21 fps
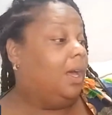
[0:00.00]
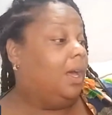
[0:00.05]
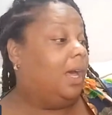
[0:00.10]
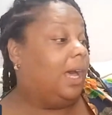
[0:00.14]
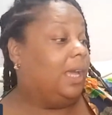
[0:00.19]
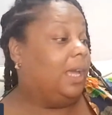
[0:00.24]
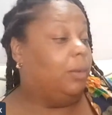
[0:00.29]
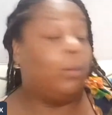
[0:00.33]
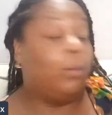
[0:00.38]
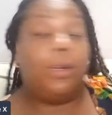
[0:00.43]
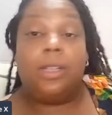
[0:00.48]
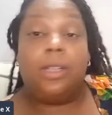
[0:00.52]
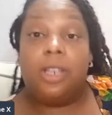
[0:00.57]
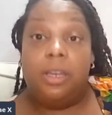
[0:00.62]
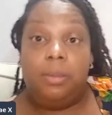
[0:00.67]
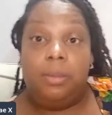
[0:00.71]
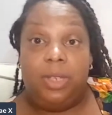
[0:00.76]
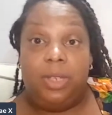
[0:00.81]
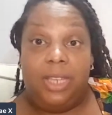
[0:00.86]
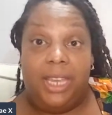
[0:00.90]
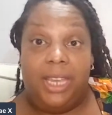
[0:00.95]
I want
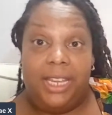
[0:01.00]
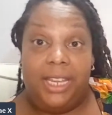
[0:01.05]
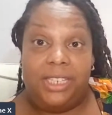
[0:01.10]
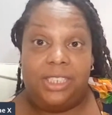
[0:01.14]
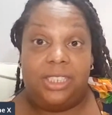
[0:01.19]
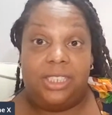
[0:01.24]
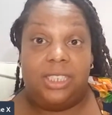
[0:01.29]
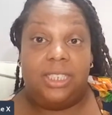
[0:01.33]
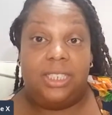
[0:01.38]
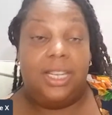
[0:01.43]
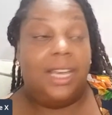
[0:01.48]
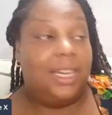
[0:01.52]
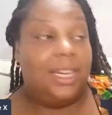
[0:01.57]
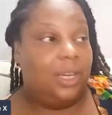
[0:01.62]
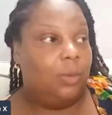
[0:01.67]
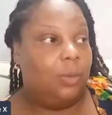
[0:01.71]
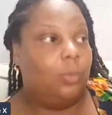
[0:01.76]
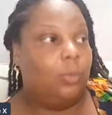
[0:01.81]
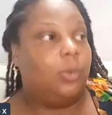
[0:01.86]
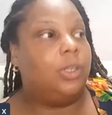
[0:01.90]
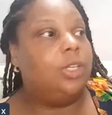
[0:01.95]
communication, and I
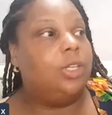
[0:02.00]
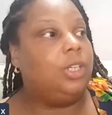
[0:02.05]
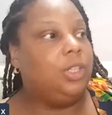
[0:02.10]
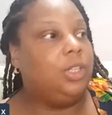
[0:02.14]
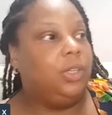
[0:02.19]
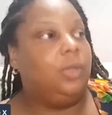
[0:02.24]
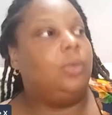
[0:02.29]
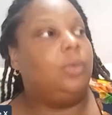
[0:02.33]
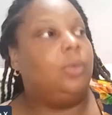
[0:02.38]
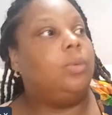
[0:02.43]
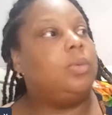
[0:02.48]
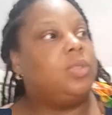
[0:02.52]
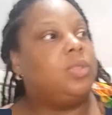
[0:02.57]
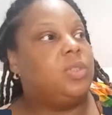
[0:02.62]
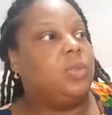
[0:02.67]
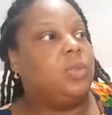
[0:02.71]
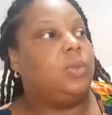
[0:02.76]
want you